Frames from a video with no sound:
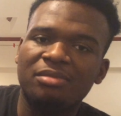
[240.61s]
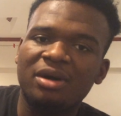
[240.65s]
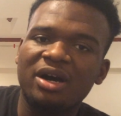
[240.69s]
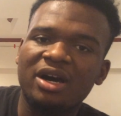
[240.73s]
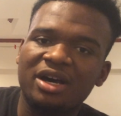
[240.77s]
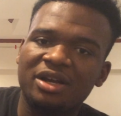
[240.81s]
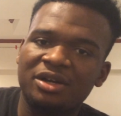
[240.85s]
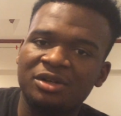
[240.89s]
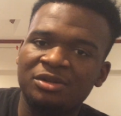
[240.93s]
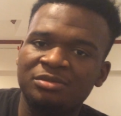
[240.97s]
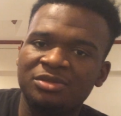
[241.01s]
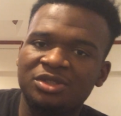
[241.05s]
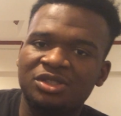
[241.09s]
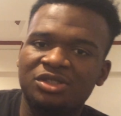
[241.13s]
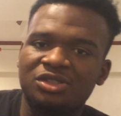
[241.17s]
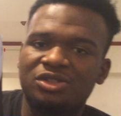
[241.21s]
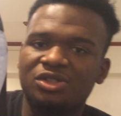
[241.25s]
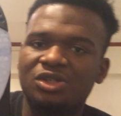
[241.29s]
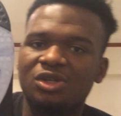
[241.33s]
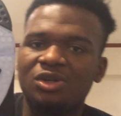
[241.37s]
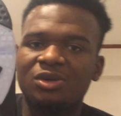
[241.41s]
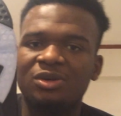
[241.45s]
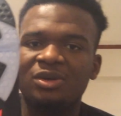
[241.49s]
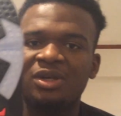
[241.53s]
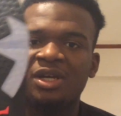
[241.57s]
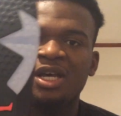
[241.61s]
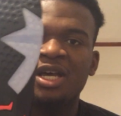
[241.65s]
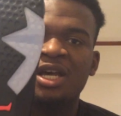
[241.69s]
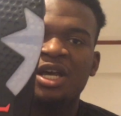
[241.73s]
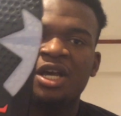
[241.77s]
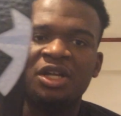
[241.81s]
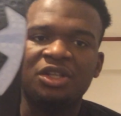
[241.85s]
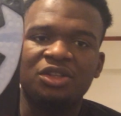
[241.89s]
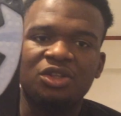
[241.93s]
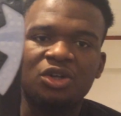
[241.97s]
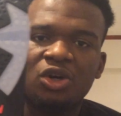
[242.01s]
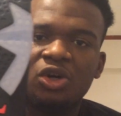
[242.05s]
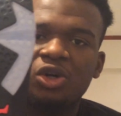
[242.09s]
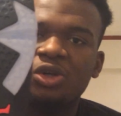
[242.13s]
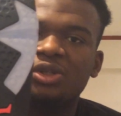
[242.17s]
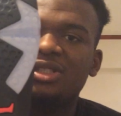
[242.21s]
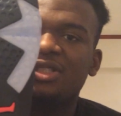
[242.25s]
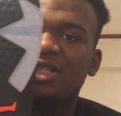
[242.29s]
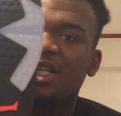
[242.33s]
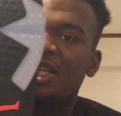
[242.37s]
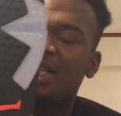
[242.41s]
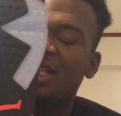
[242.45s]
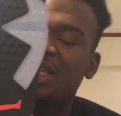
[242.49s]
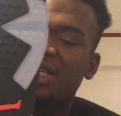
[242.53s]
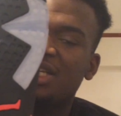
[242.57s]
bottoms. So the whole
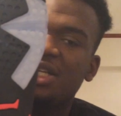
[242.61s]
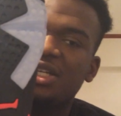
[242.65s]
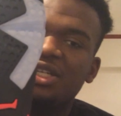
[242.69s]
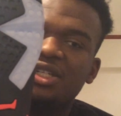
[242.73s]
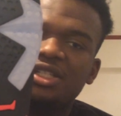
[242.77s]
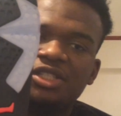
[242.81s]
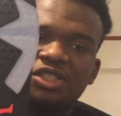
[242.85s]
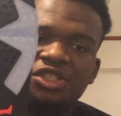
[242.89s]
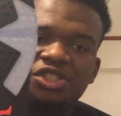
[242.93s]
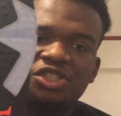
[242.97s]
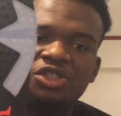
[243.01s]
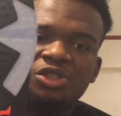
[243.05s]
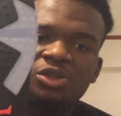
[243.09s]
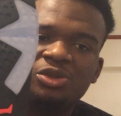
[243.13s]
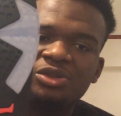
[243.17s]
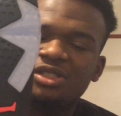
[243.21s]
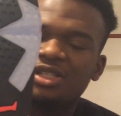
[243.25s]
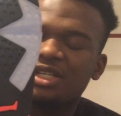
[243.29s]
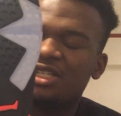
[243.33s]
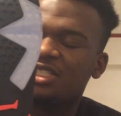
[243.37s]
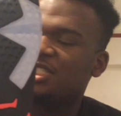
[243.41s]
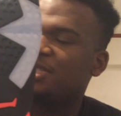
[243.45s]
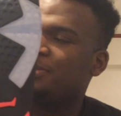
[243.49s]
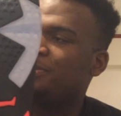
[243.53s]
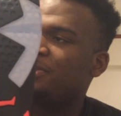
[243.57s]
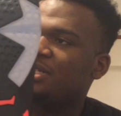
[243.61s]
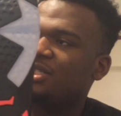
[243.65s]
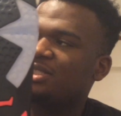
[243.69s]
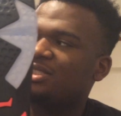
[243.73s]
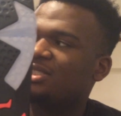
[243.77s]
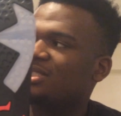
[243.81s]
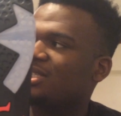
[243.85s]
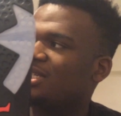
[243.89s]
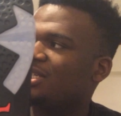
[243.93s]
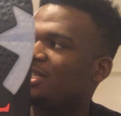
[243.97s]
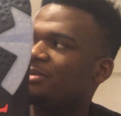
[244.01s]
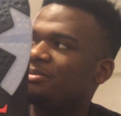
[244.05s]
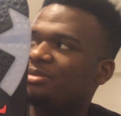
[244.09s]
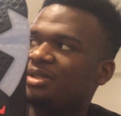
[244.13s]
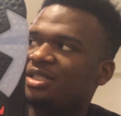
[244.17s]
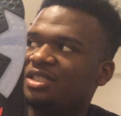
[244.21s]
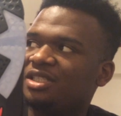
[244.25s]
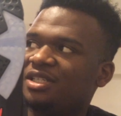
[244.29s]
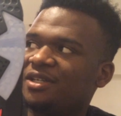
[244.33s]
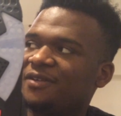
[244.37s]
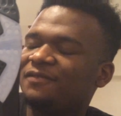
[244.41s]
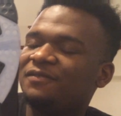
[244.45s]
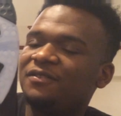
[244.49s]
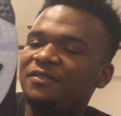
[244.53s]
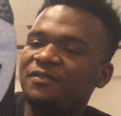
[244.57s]
taking care of your shoes experience is going to be
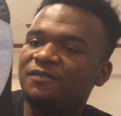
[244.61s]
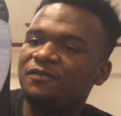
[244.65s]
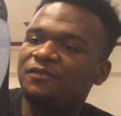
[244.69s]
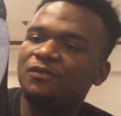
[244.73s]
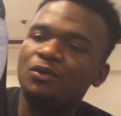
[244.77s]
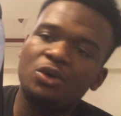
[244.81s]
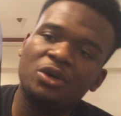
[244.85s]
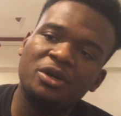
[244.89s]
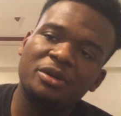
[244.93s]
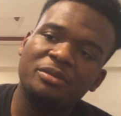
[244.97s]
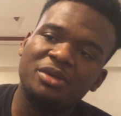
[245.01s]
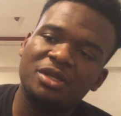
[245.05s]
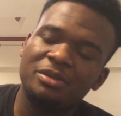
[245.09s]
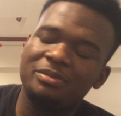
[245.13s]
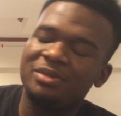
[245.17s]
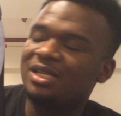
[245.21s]
different for me